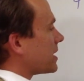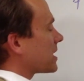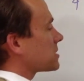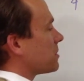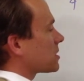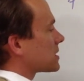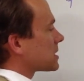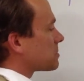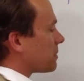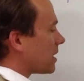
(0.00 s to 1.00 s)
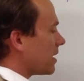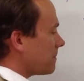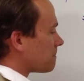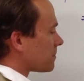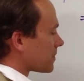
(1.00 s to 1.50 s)
an x marks the
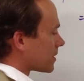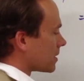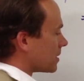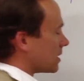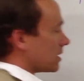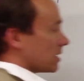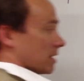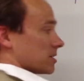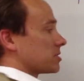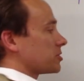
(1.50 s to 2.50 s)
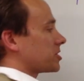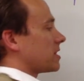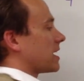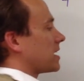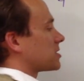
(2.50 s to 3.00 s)
spot. Solution
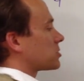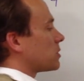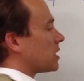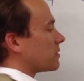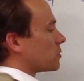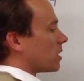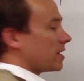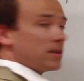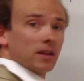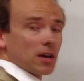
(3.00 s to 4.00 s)
to that is 12 and 1,